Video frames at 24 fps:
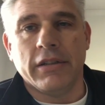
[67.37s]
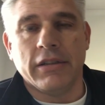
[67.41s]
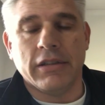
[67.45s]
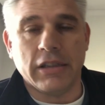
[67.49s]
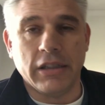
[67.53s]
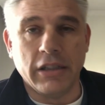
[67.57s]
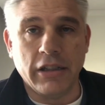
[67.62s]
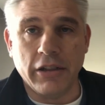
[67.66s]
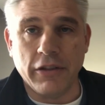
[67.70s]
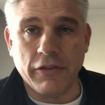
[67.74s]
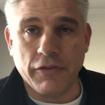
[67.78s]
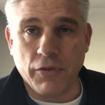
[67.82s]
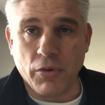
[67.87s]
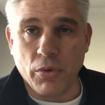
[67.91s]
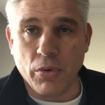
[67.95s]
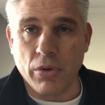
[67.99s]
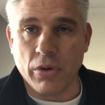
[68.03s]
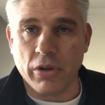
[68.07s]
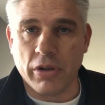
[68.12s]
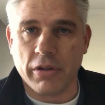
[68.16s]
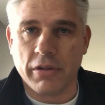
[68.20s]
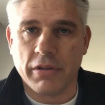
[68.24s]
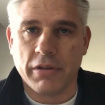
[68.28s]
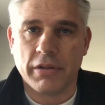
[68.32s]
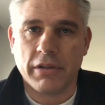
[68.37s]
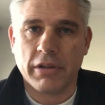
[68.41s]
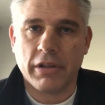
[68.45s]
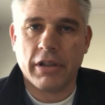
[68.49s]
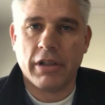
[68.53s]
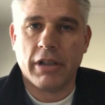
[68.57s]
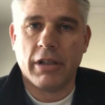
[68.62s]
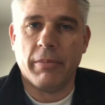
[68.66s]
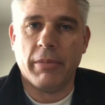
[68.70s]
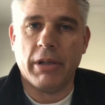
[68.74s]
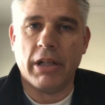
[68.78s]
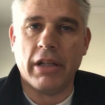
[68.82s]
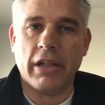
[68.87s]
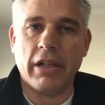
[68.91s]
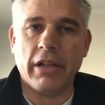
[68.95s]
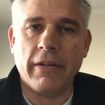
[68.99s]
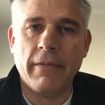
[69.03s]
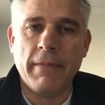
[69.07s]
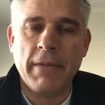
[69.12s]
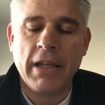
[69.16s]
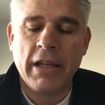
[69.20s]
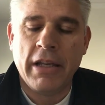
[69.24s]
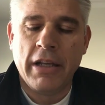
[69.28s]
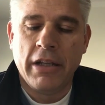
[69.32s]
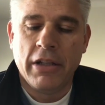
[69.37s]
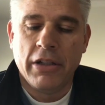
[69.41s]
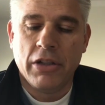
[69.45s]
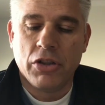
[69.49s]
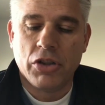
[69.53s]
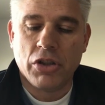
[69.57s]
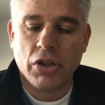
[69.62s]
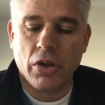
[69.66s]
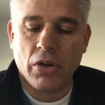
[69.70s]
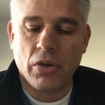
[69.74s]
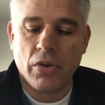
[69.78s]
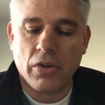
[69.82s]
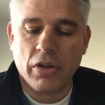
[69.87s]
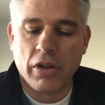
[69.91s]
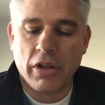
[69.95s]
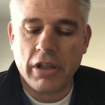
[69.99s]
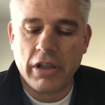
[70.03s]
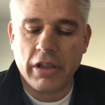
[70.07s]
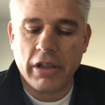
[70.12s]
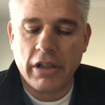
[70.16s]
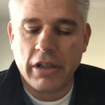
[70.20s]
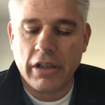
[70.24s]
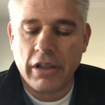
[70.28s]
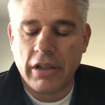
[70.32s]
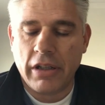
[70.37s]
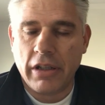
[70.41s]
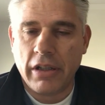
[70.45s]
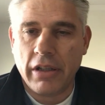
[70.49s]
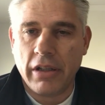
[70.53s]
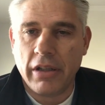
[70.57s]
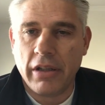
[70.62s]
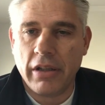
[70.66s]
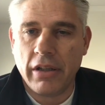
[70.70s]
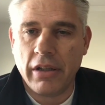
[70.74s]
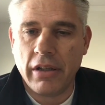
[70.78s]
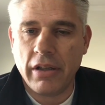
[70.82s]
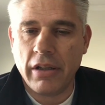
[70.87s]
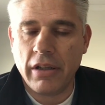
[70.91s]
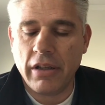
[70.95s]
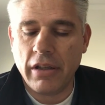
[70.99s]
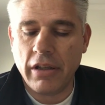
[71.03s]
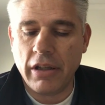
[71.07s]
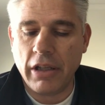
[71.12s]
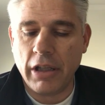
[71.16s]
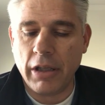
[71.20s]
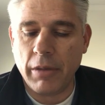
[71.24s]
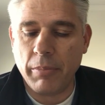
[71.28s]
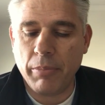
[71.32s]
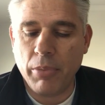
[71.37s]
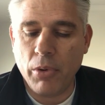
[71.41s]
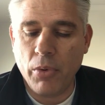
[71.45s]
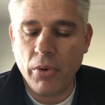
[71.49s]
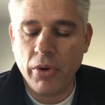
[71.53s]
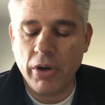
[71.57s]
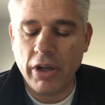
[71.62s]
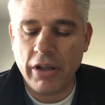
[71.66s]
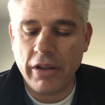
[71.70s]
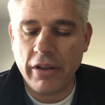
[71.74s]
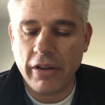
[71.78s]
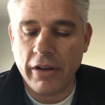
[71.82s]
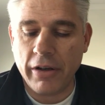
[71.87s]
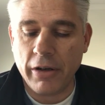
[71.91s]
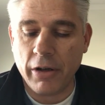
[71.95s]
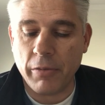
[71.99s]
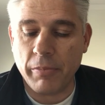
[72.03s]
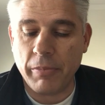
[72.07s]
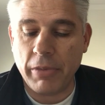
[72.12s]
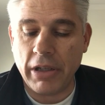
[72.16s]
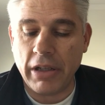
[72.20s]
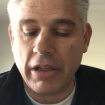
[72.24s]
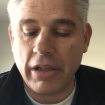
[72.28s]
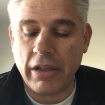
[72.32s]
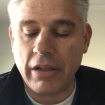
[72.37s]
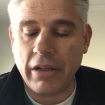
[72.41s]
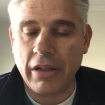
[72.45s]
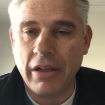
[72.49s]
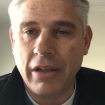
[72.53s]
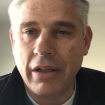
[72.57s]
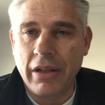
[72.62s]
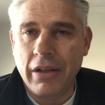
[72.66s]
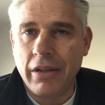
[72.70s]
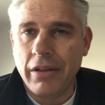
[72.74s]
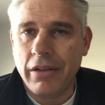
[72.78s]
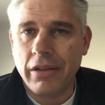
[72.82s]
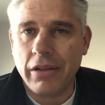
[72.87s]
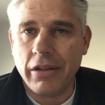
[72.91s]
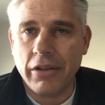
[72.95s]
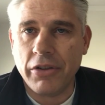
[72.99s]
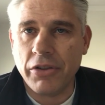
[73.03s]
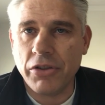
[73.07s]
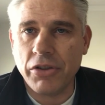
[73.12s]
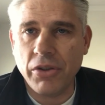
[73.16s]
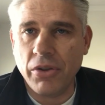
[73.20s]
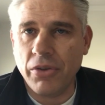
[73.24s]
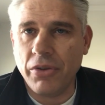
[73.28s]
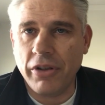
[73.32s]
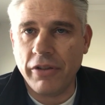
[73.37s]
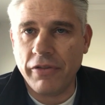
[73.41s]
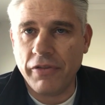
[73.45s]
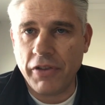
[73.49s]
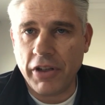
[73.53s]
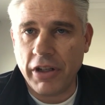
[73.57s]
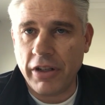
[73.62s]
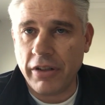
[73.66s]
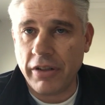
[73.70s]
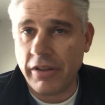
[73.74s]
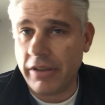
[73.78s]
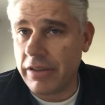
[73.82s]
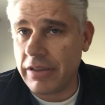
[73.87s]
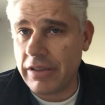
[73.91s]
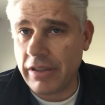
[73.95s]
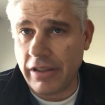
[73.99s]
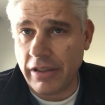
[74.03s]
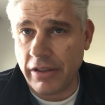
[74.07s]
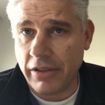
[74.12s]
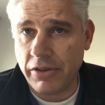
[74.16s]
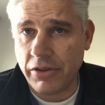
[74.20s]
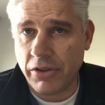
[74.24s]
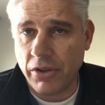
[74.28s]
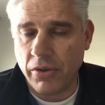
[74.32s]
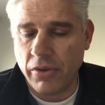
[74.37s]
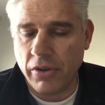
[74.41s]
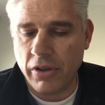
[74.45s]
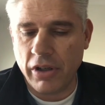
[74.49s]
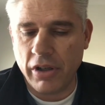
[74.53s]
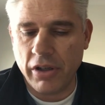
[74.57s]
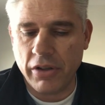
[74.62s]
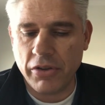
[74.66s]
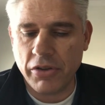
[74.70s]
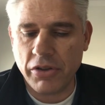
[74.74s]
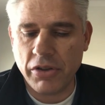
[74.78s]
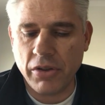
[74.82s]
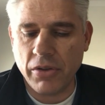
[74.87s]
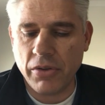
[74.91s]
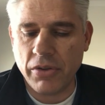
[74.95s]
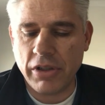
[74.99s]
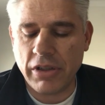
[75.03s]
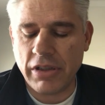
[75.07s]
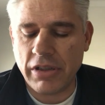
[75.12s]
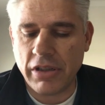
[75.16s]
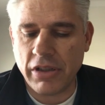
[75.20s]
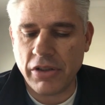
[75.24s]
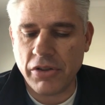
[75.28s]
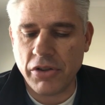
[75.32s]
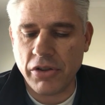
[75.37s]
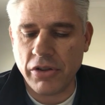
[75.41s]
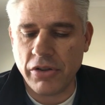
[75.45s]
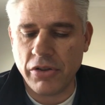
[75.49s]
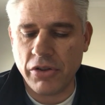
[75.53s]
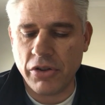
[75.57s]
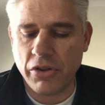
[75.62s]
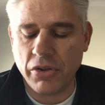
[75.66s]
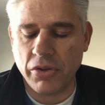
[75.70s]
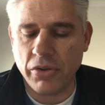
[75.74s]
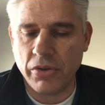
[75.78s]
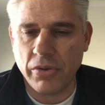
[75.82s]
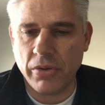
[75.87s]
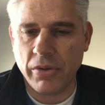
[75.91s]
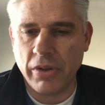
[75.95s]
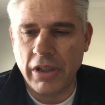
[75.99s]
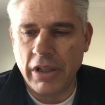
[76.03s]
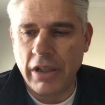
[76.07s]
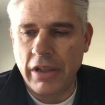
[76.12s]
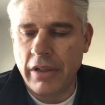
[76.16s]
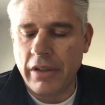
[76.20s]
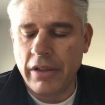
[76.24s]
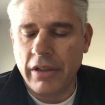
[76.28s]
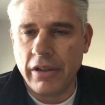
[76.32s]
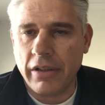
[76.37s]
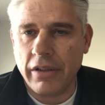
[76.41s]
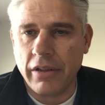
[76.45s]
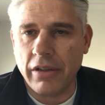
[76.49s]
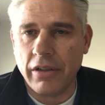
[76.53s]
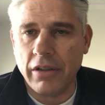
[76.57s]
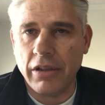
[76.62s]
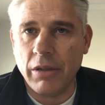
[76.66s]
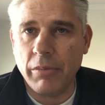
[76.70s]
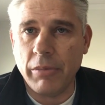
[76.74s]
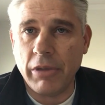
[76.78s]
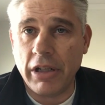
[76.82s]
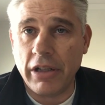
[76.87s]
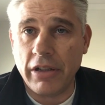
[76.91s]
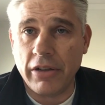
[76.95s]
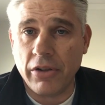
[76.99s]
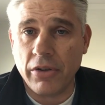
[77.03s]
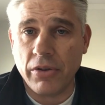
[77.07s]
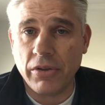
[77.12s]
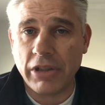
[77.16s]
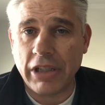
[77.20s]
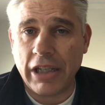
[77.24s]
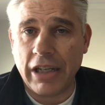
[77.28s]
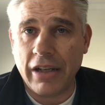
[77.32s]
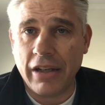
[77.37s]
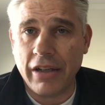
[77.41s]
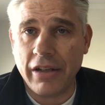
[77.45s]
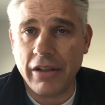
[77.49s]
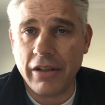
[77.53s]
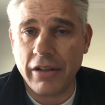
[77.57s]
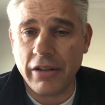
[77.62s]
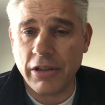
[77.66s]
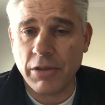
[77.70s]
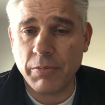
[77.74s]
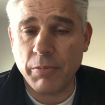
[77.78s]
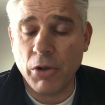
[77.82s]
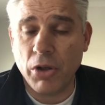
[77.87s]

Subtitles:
CD4 committee. So the point there being, there's no nefarious things going on. There's no decision to eliminate those candidates.